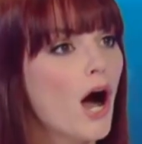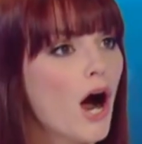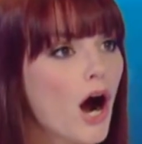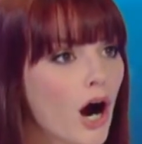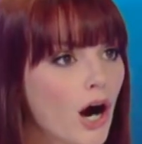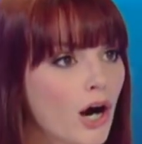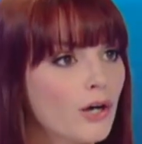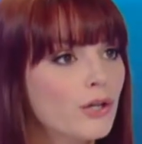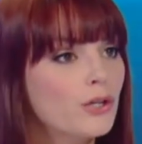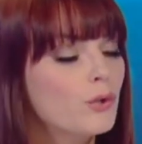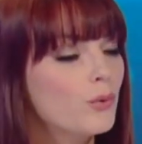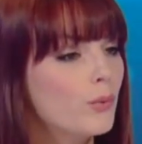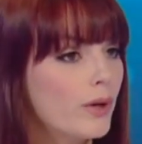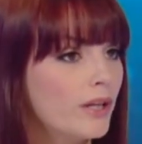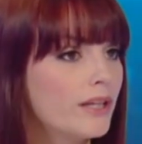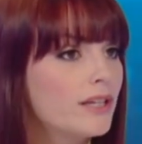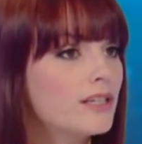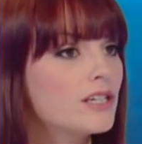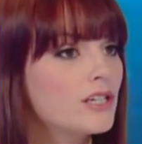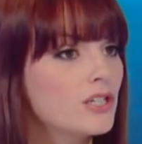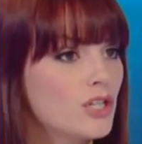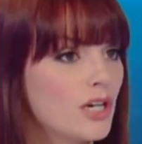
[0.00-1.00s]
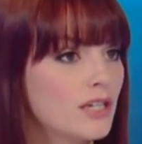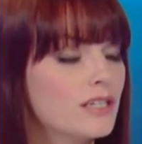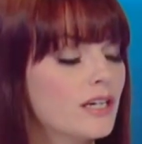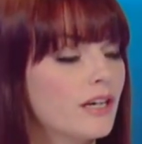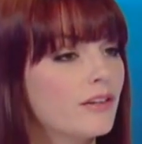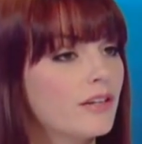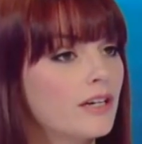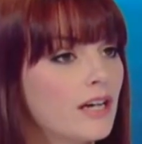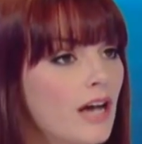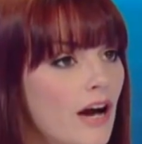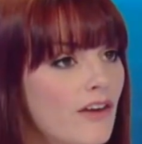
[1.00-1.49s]
are you willing to shut
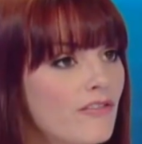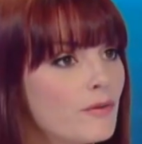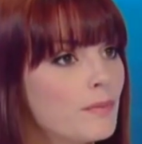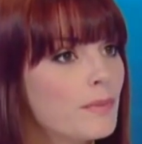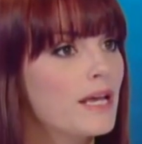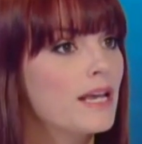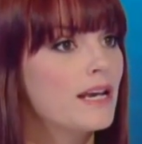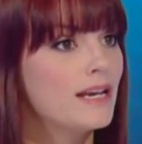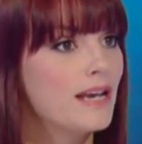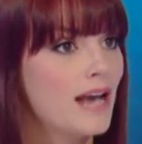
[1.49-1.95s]
down the government